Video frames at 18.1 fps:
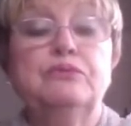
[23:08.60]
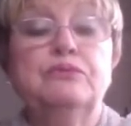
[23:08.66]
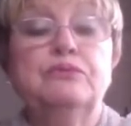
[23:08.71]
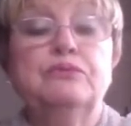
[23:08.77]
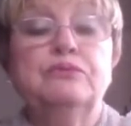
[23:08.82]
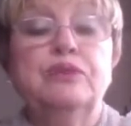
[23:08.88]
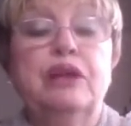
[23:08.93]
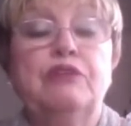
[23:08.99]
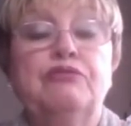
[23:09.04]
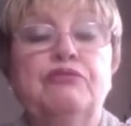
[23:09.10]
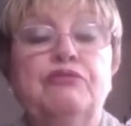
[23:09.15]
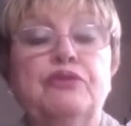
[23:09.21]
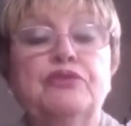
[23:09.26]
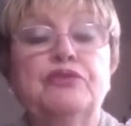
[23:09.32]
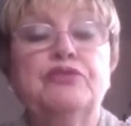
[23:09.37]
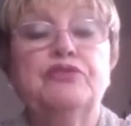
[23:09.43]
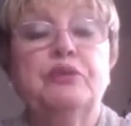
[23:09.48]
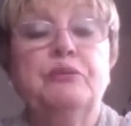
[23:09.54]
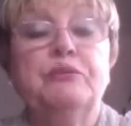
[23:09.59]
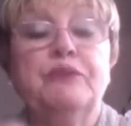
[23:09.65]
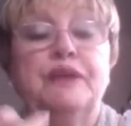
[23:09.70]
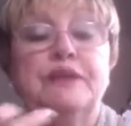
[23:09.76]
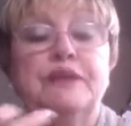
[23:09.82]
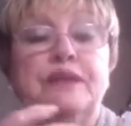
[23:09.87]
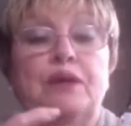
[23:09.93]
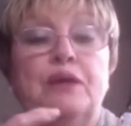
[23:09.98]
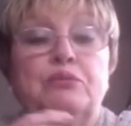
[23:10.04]
not for
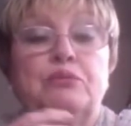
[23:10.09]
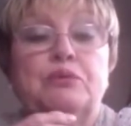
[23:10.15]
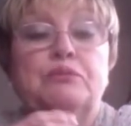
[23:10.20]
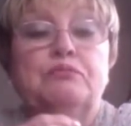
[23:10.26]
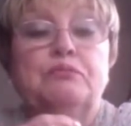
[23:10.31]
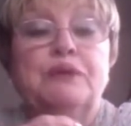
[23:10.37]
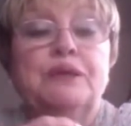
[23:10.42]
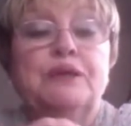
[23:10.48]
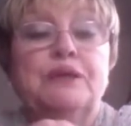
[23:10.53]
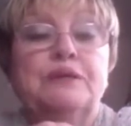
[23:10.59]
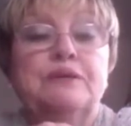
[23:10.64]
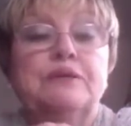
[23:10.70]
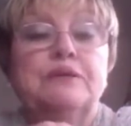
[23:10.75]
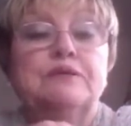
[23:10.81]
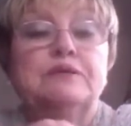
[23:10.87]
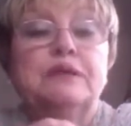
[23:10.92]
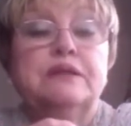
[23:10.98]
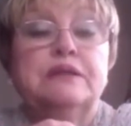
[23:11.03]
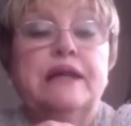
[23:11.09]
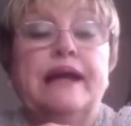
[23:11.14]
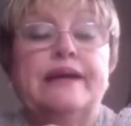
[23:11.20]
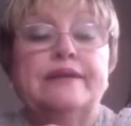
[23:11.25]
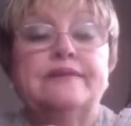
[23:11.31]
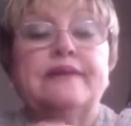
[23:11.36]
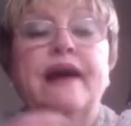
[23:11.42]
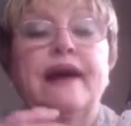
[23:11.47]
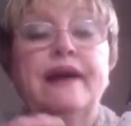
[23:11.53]
something that would be
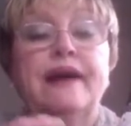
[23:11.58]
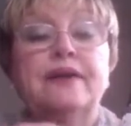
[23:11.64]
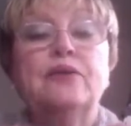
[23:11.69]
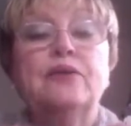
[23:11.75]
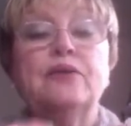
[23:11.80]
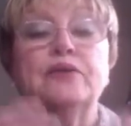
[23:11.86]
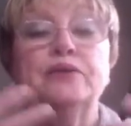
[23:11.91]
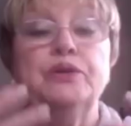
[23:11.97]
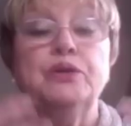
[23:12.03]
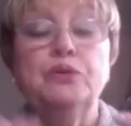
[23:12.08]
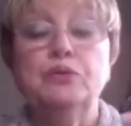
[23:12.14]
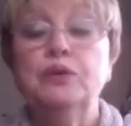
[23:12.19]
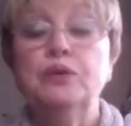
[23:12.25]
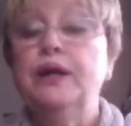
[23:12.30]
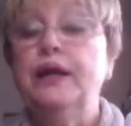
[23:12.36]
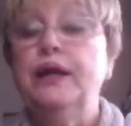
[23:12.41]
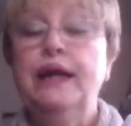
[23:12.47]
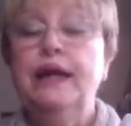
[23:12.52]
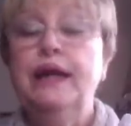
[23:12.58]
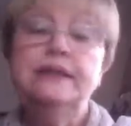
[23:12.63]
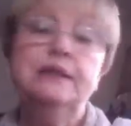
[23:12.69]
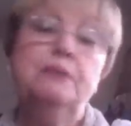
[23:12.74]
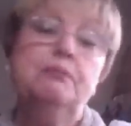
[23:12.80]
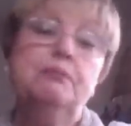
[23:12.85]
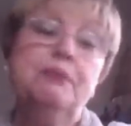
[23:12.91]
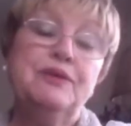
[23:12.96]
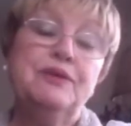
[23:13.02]
like tight on you. It
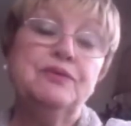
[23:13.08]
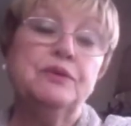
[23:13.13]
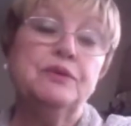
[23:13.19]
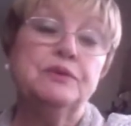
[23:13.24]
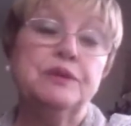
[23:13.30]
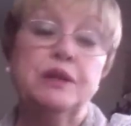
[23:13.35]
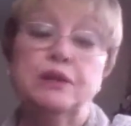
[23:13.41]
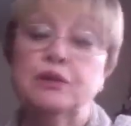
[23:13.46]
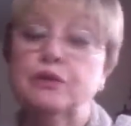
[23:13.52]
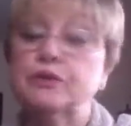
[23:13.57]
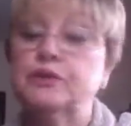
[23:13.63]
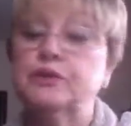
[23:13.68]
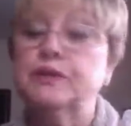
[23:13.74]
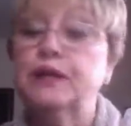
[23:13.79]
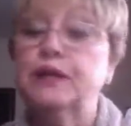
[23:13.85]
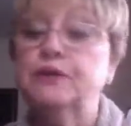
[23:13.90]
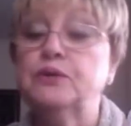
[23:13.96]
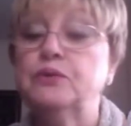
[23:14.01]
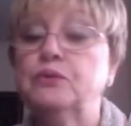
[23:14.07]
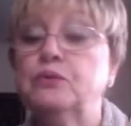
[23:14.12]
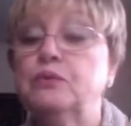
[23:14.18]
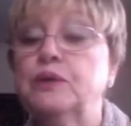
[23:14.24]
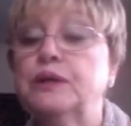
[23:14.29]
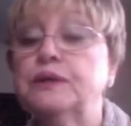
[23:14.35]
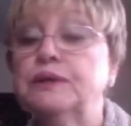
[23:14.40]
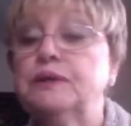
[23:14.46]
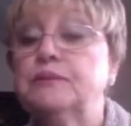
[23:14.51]
depends on the look that you
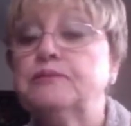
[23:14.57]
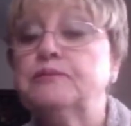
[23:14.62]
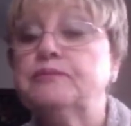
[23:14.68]
want.